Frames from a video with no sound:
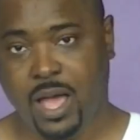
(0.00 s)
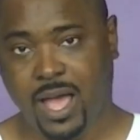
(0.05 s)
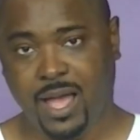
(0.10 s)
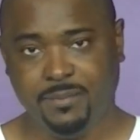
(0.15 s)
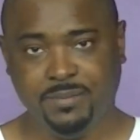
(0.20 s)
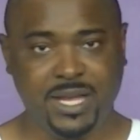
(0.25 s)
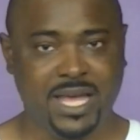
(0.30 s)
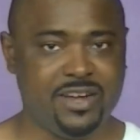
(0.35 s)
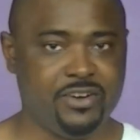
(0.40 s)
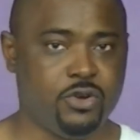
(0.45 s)

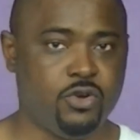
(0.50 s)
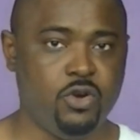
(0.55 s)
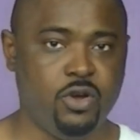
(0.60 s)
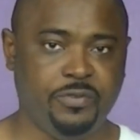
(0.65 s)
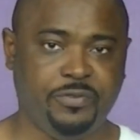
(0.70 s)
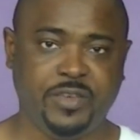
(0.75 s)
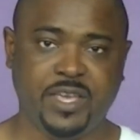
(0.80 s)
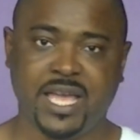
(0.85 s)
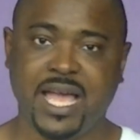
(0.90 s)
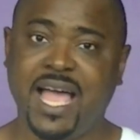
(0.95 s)
I'm not a
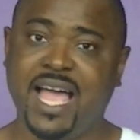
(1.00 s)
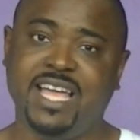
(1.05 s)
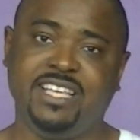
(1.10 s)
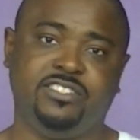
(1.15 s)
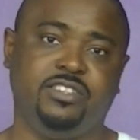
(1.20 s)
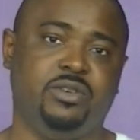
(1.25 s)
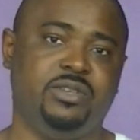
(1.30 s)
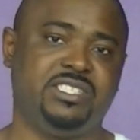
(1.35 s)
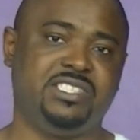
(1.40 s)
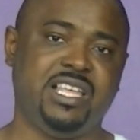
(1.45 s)
coffee guy,
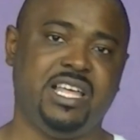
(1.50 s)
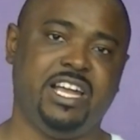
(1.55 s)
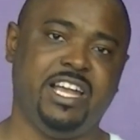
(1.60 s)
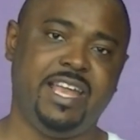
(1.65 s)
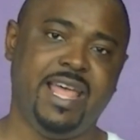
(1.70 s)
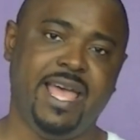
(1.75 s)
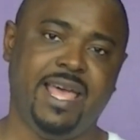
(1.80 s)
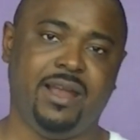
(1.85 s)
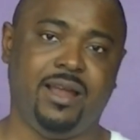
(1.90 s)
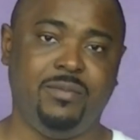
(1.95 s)
so instead of
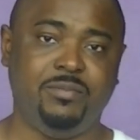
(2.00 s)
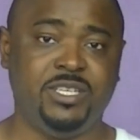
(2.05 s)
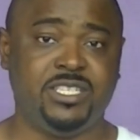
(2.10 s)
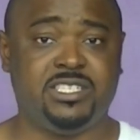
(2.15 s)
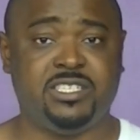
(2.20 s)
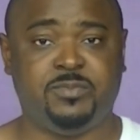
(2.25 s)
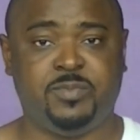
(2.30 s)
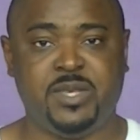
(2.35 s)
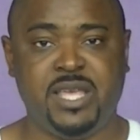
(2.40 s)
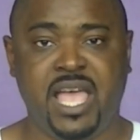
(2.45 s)
that, I'm gonna
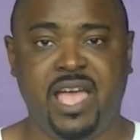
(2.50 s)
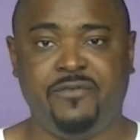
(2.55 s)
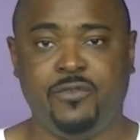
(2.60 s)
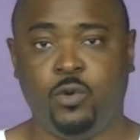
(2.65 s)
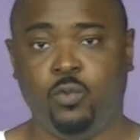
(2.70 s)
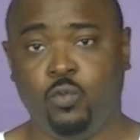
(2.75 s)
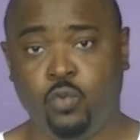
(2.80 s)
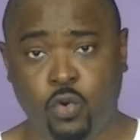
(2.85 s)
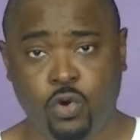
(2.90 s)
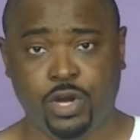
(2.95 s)
just be
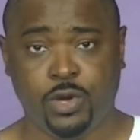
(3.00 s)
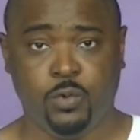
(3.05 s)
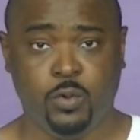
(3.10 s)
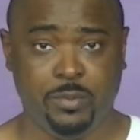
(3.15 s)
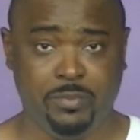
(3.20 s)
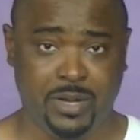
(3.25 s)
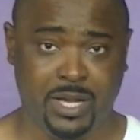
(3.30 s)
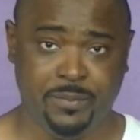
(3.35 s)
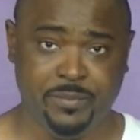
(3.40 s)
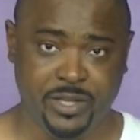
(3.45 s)
having water
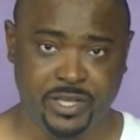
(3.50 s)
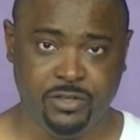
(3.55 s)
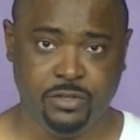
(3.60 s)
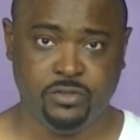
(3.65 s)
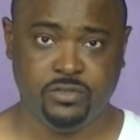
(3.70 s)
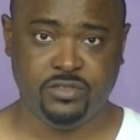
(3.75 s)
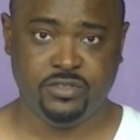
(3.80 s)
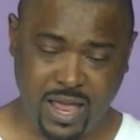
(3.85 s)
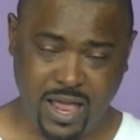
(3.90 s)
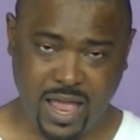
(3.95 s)
with my
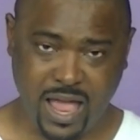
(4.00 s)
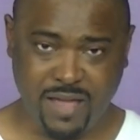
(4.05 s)
meals.